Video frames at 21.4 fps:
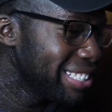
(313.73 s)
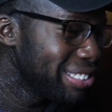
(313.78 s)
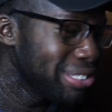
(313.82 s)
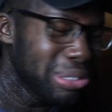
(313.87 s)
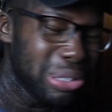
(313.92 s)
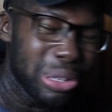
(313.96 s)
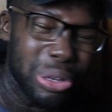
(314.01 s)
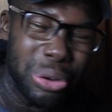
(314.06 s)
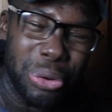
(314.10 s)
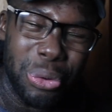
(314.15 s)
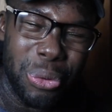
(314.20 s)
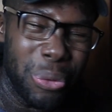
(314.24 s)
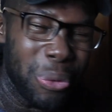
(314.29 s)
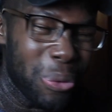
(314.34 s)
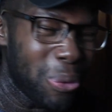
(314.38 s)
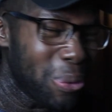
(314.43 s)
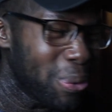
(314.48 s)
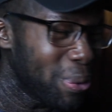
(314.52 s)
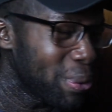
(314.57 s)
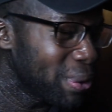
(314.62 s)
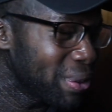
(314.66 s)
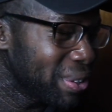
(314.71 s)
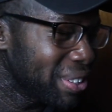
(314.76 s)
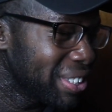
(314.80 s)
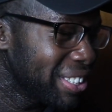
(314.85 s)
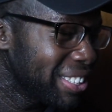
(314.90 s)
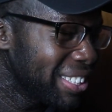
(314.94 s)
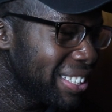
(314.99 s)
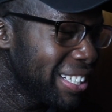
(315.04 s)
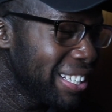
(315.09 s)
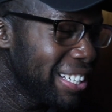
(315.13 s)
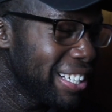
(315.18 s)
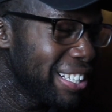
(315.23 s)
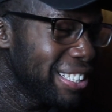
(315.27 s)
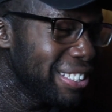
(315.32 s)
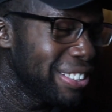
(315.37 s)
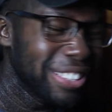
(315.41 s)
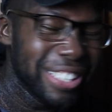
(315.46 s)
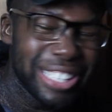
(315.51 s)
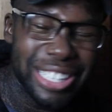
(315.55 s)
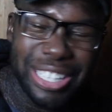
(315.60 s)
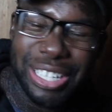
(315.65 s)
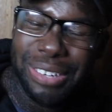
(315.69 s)
to the chorus
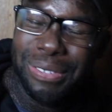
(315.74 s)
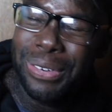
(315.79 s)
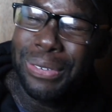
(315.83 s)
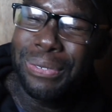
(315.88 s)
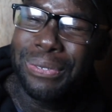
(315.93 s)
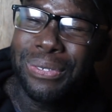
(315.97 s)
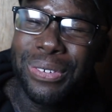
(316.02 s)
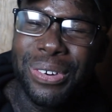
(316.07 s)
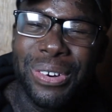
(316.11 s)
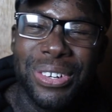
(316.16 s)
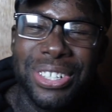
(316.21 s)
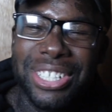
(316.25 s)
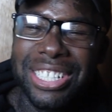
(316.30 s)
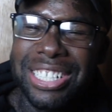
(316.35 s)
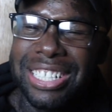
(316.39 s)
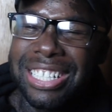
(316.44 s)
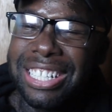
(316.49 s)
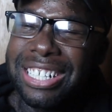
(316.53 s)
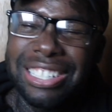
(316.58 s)
to the different verses.